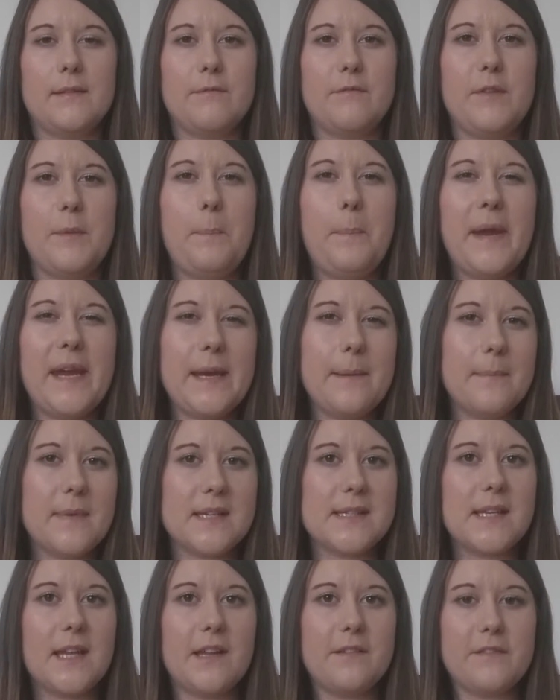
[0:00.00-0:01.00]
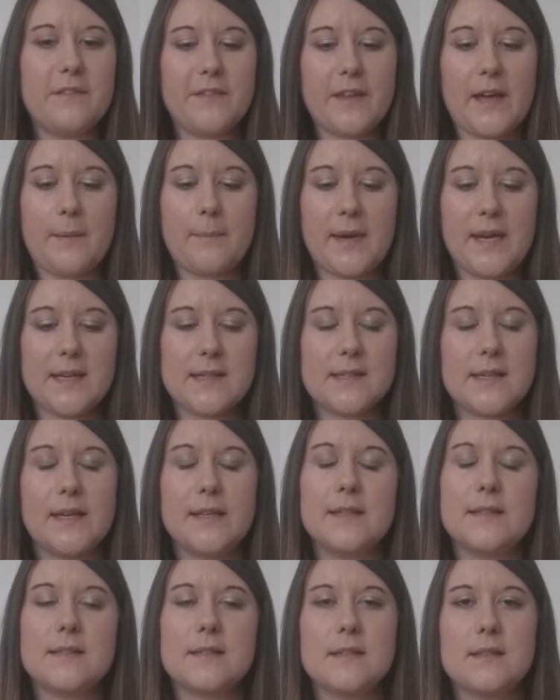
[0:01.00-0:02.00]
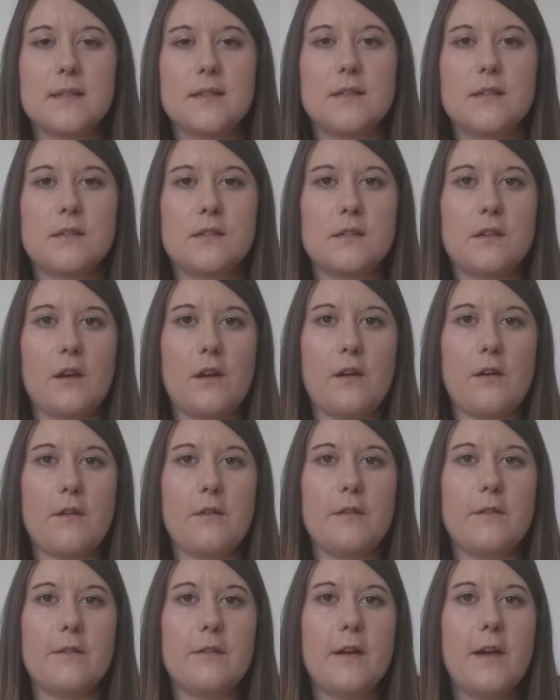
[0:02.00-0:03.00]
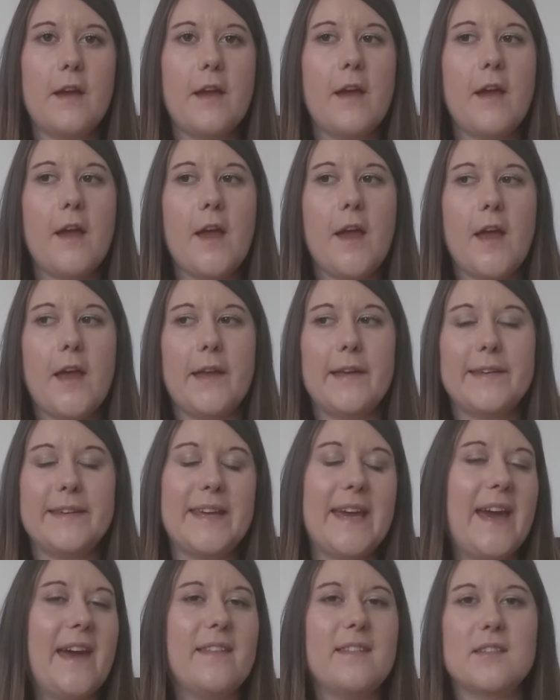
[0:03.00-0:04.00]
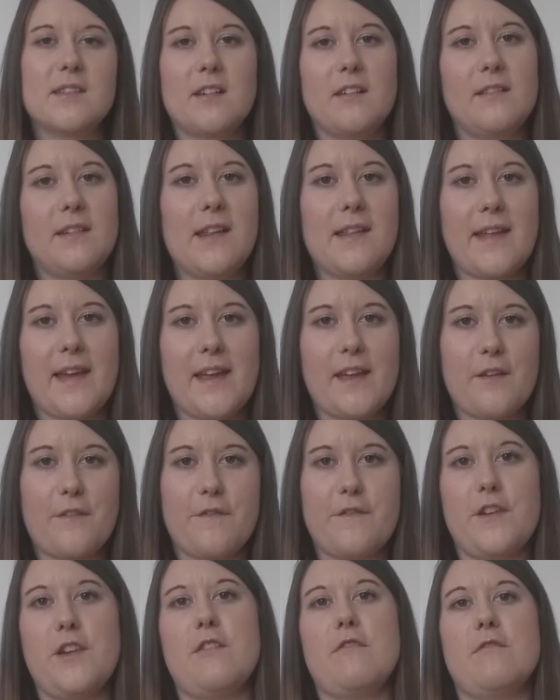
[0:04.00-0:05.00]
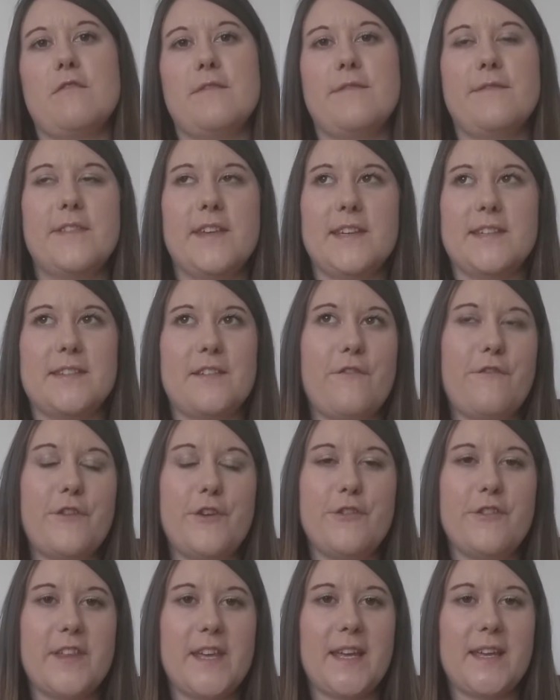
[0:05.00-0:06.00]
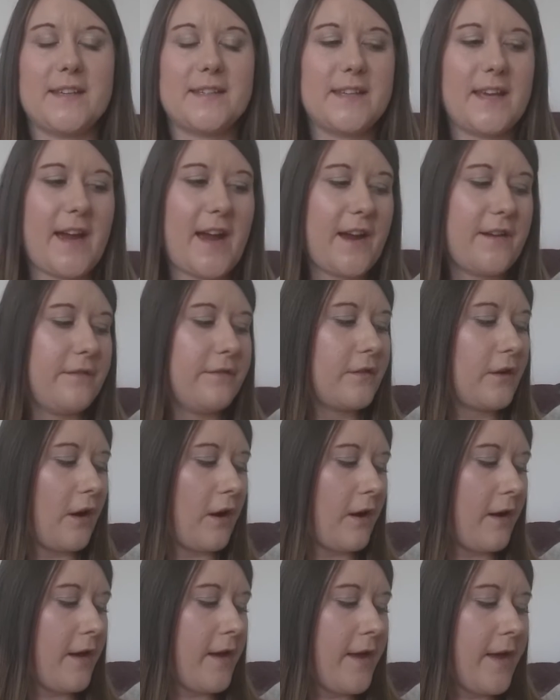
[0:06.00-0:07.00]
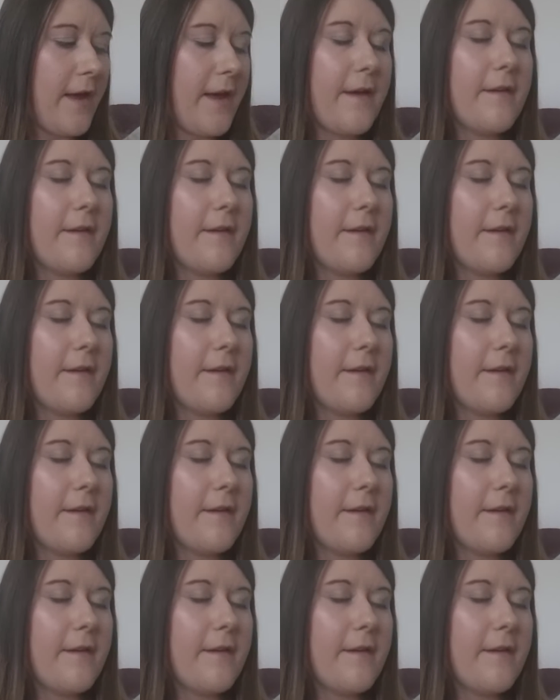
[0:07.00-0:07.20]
repeat myself, if that makes sense. So yeah, there's only like a few things that I've got.